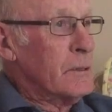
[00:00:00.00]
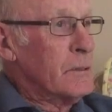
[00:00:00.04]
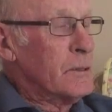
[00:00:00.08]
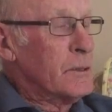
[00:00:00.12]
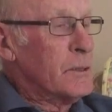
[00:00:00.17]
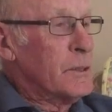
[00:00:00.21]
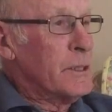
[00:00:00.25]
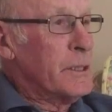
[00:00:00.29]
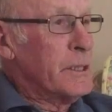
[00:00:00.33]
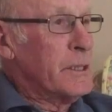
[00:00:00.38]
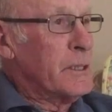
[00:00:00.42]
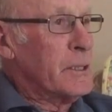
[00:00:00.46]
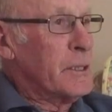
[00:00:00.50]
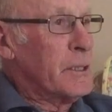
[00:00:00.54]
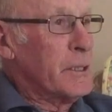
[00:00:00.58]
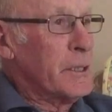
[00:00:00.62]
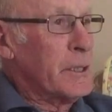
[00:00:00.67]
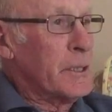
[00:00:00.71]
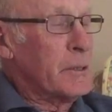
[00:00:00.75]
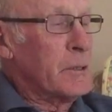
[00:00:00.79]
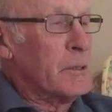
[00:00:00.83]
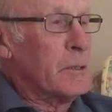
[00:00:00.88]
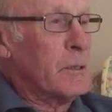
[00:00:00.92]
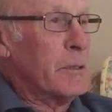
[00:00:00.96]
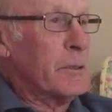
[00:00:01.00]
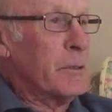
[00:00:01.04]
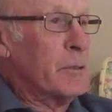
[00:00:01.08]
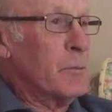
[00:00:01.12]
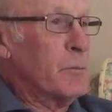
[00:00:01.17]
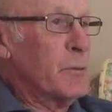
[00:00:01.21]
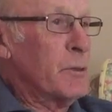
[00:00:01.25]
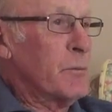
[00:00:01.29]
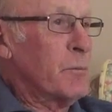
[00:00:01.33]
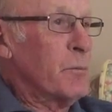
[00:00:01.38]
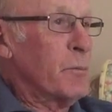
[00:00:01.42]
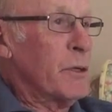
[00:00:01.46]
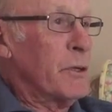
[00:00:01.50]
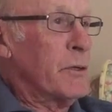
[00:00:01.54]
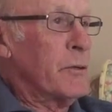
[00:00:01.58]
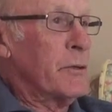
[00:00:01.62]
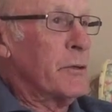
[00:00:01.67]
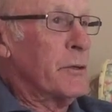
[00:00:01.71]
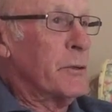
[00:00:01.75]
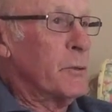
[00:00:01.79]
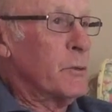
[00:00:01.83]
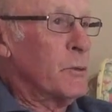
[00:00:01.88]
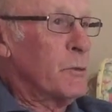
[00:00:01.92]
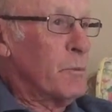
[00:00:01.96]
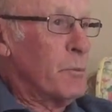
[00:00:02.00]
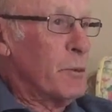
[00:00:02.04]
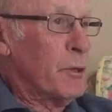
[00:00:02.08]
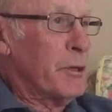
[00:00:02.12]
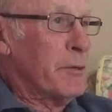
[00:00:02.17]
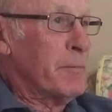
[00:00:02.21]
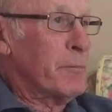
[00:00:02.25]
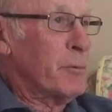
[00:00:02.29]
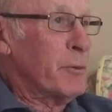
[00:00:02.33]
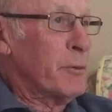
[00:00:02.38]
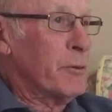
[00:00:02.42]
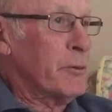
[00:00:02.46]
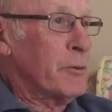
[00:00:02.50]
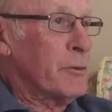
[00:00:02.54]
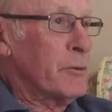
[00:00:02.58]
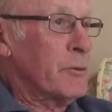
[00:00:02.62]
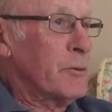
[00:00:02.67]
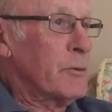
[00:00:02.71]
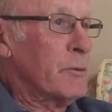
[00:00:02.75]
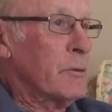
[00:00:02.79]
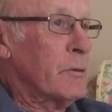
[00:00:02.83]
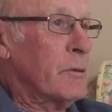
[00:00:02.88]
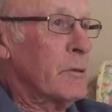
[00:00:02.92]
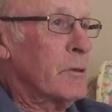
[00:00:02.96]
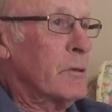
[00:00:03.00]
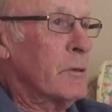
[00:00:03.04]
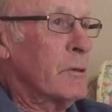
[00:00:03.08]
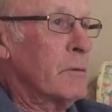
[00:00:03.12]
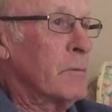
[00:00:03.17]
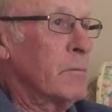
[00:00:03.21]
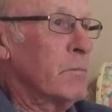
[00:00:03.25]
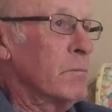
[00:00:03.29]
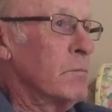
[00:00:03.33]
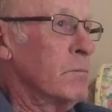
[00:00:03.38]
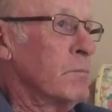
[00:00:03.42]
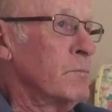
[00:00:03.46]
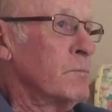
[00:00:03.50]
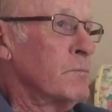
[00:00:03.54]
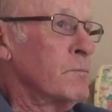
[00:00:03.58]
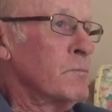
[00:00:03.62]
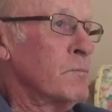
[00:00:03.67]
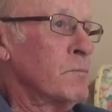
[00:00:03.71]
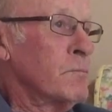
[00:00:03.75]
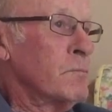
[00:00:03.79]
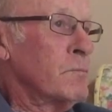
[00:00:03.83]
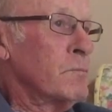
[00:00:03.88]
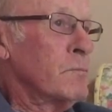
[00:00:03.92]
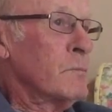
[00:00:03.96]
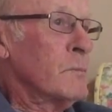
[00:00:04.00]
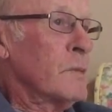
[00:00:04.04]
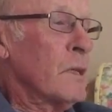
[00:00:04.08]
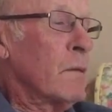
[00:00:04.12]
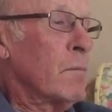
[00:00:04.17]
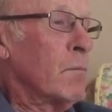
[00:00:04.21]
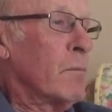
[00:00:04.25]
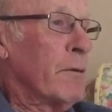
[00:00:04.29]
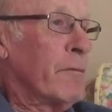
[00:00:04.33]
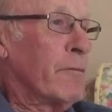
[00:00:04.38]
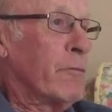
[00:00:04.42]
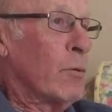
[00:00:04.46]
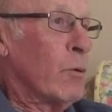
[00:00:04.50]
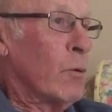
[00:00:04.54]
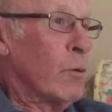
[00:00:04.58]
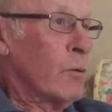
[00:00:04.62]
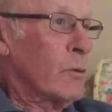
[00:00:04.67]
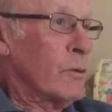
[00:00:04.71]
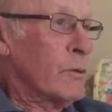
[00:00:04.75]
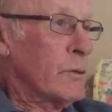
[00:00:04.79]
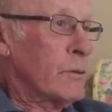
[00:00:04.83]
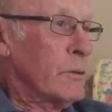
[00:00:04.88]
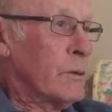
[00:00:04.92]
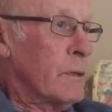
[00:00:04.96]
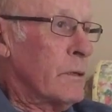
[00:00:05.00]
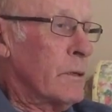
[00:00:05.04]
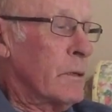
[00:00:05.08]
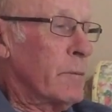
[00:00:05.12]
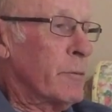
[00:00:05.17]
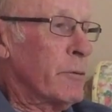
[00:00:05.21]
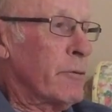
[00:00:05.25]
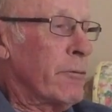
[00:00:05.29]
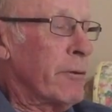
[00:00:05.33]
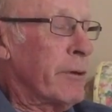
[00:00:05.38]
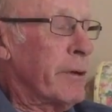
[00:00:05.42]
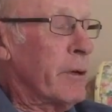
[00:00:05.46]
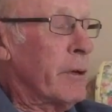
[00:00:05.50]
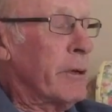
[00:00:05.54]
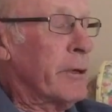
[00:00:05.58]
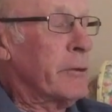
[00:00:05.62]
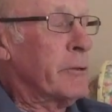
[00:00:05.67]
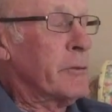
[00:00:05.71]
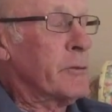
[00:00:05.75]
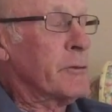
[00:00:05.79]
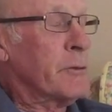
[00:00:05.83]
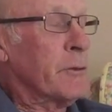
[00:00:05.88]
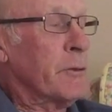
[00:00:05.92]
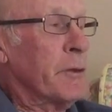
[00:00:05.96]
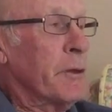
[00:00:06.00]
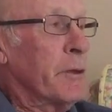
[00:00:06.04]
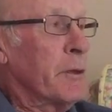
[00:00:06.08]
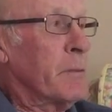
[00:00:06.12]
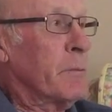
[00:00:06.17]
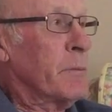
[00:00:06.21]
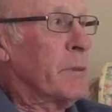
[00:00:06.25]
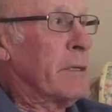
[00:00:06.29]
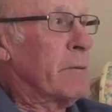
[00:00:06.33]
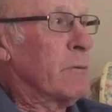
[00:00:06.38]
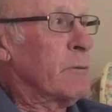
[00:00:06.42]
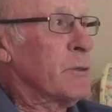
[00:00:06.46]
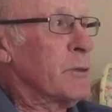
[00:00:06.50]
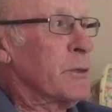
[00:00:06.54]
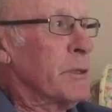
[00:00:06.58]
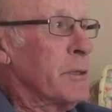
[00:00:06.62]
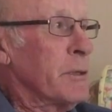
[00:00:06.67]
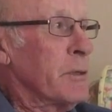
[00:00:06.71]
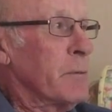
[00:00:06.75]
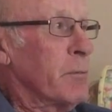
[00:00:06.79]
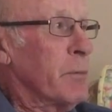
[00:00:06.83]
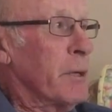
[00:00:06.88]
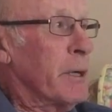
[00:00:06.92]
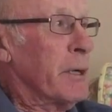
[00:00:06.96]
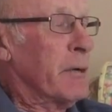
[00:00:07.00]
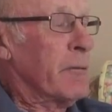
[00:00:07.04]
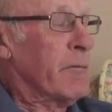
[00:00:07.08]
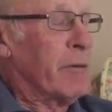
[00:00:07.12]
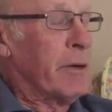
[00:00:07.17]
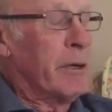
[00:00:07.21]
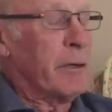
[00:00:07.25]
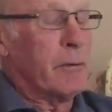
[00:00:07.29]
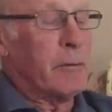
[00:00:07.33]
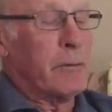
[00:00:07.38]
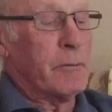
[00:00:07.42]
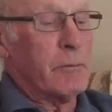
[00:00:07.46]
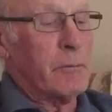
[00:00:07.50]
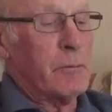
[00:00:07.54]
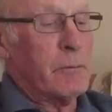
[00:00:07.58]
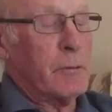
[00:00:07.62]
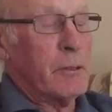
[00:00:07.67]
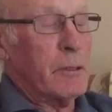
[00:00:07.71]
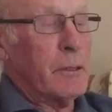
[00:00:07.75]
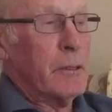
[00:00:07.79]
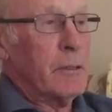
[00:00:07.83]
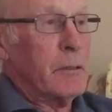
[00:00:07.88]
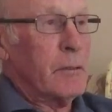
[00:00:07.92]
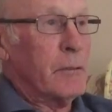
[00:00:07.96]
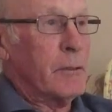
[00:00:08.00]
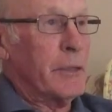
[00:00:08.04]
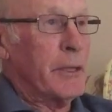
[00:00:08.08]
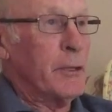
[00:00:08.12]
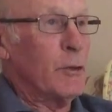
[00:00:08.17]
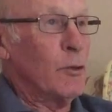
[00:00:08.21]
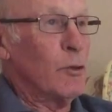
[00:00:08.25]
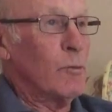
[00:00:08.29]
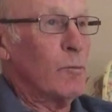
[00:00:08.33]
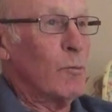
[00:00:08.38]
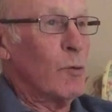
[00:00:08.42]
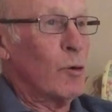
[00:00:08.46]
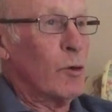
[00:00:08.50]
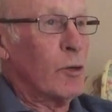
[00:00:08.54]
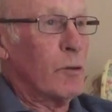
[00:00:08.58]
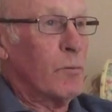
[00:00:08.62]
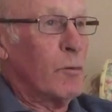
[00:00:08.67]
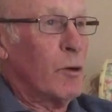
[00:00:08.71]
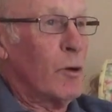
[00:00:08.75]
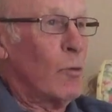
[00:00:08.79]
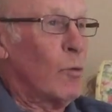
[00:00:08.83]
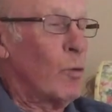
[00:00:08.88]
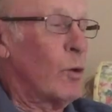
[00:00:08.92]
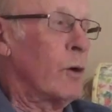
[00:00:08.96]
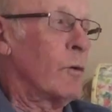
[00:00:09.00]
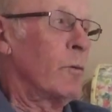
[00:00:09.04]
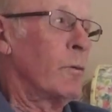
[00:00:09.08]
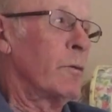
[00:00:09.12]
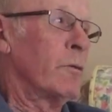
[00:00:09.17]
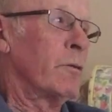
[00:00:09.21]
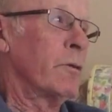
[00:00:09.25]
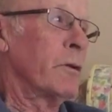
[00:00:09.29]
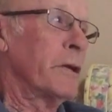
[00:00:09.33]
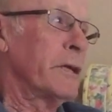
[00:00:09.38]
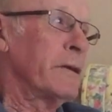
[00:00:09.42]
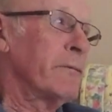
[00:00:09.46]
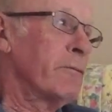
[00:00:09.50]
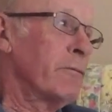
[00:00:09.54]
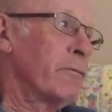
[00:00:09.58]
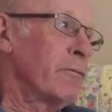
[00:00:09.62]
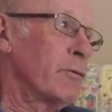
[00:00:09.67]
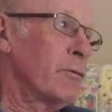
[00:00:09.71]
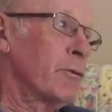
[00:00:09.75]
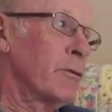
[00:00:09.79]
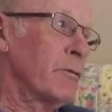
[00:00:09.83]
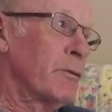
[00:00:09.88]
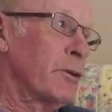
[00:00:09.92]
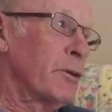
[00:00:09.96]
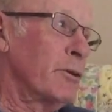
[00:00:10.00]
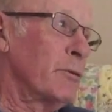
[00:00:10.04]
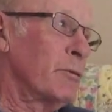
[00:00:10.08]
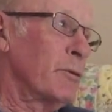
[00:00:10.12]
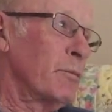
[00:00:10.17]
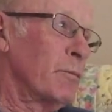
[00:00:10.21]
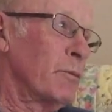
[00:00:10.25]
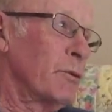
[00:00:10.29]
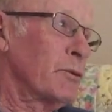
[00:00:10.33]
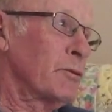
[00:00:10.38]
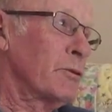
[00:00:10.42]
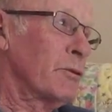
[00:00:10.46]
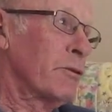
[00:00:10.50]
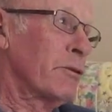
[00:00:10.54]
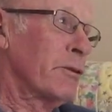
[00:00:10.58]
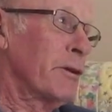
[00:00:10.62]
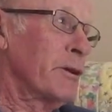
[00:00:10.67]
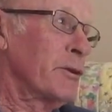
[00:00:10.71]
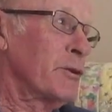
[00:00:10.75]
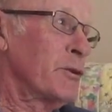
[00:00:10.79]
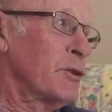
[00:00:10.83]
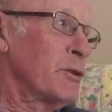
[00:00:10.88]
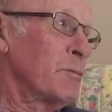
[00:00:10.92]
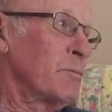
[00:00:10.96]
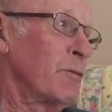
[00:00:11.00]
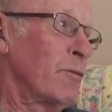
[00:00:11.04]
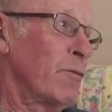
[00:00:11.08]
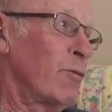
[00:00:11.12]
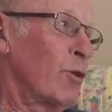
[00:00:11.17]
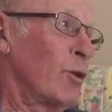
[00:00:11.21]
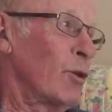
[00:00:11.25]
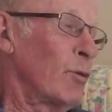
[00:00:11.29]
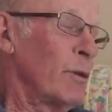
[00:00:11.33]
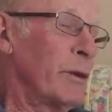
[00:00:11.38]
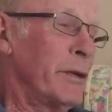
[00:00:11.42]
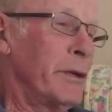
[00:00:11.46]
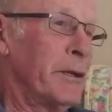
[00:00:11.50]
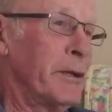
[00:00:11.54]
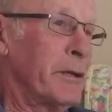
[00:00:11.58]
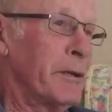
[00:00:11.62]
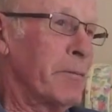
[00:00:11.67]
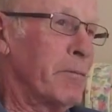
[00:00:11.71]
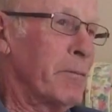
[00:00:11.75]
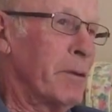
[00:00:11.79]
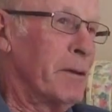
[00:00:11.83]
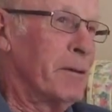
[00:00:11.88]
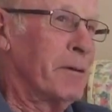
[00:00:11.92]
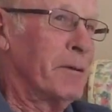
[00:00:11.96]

Stayed connected a little bit by the newspapers. My folks, I would write letters to them. They would send it back. In fact, they knew more about where we were leaving for the Cuban Missile Crisis before we did.